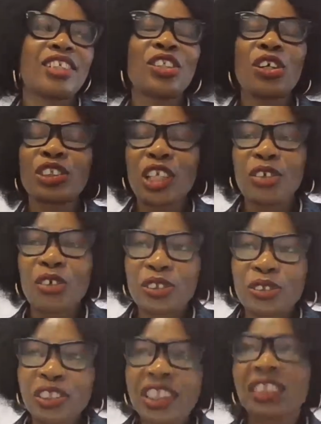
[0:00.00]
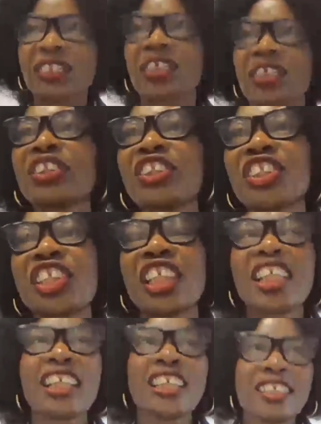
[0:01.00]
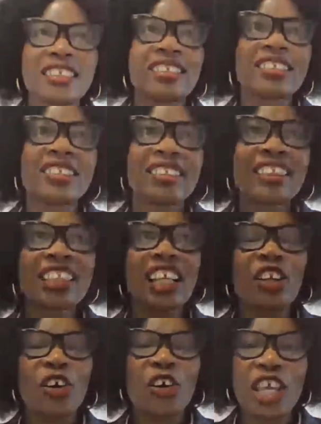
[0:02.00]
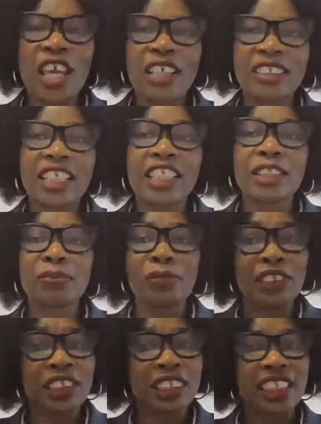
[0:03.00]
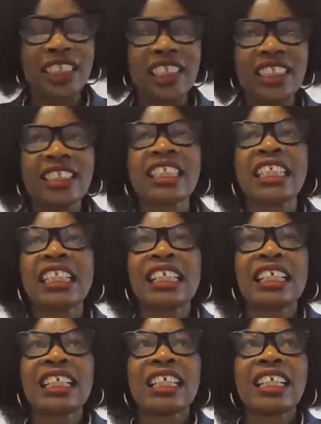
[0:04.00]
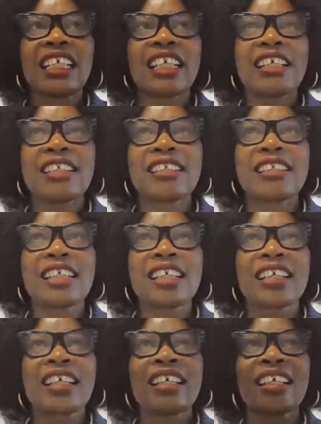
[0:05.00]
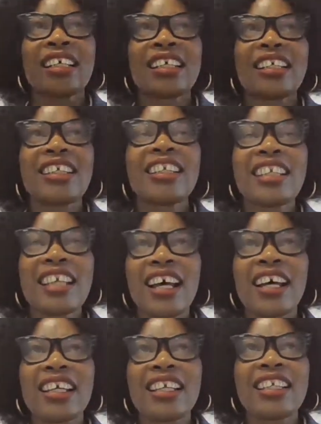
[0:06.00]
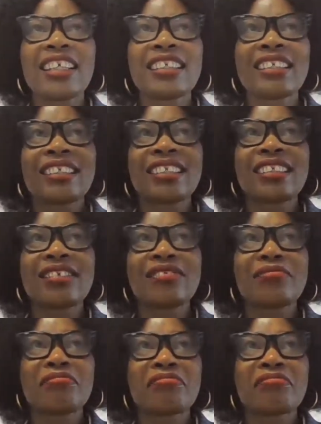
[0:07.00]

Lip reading: Dr. Ludwig Sondershi, he's a lawyer turned politician, and yeah, he's